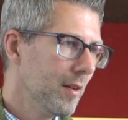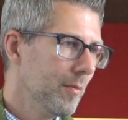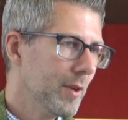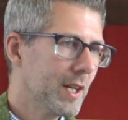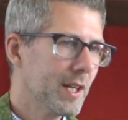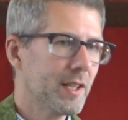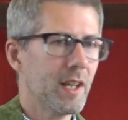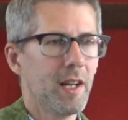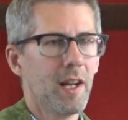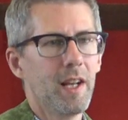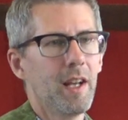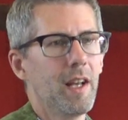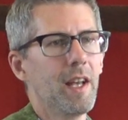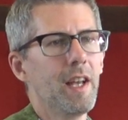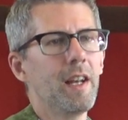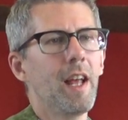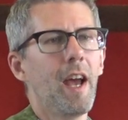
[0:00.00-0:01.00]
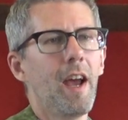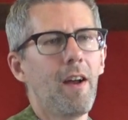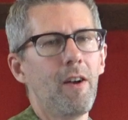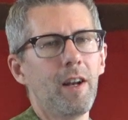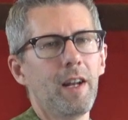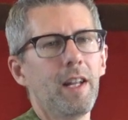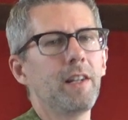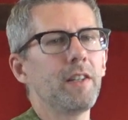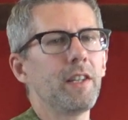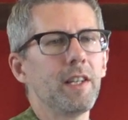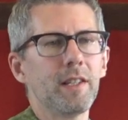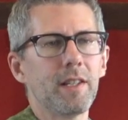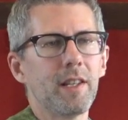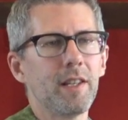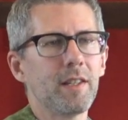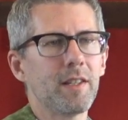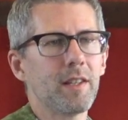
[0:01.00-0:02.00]
Because inherent in
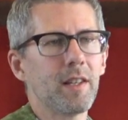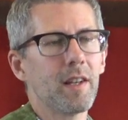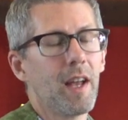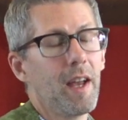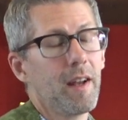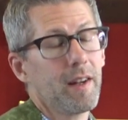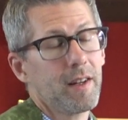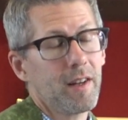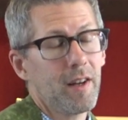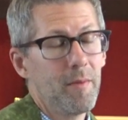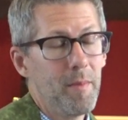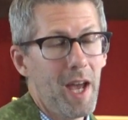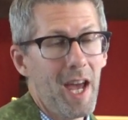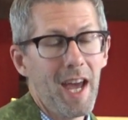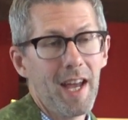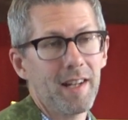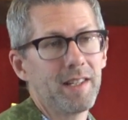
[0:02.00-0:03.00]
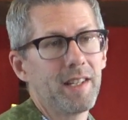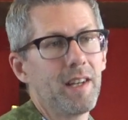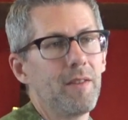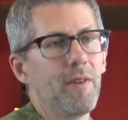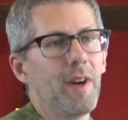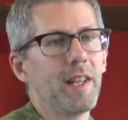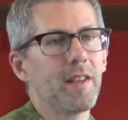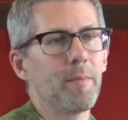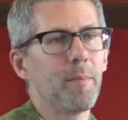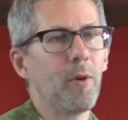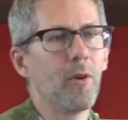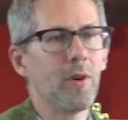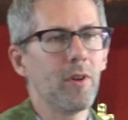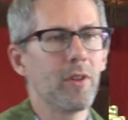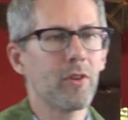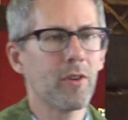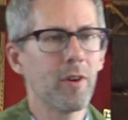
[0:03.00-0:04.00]
Jesus' command to invite the
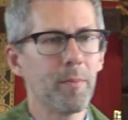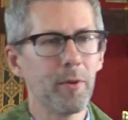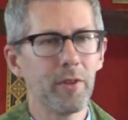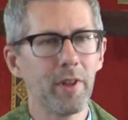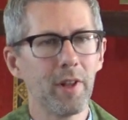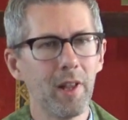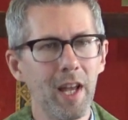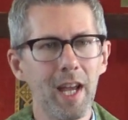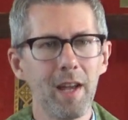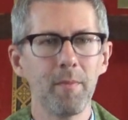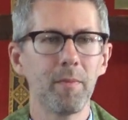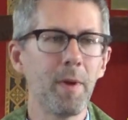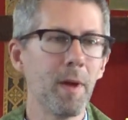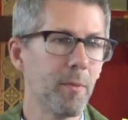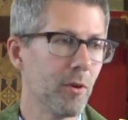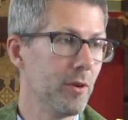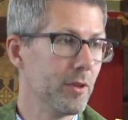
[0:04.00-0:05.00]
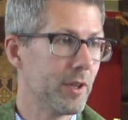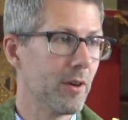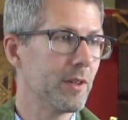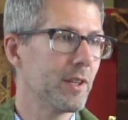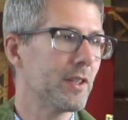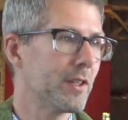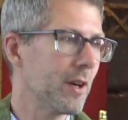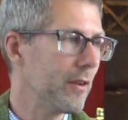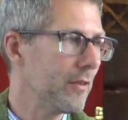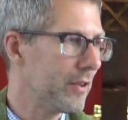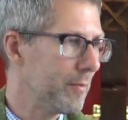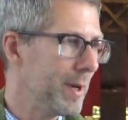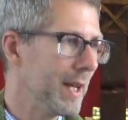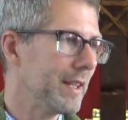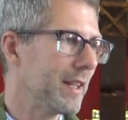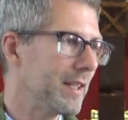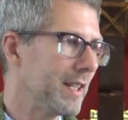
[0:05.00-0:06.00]
poor, the crippled, the lame, people who don't deserve to
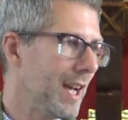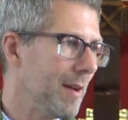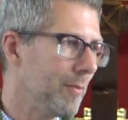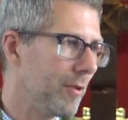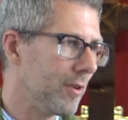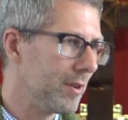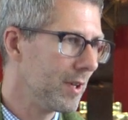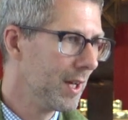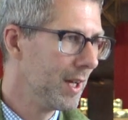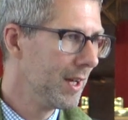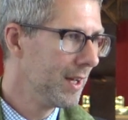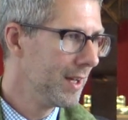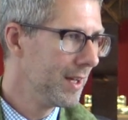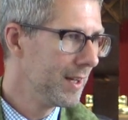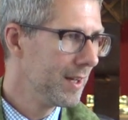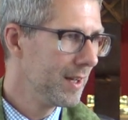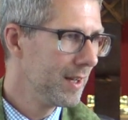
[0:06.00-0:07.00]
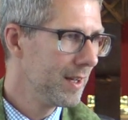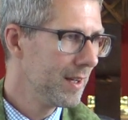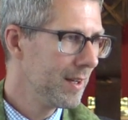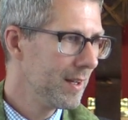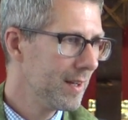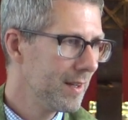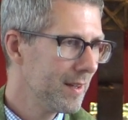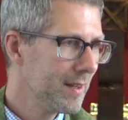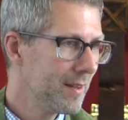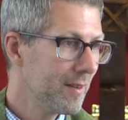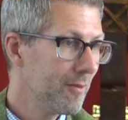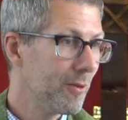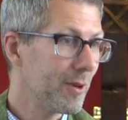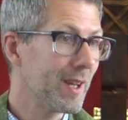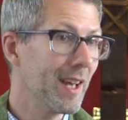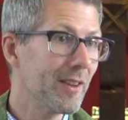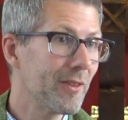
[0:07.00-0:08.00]
be at the table,
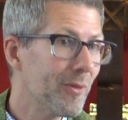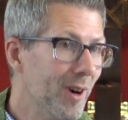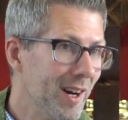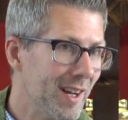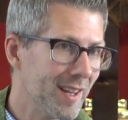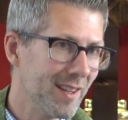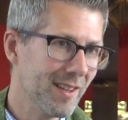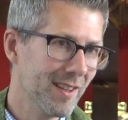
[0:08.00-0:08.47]
guess what?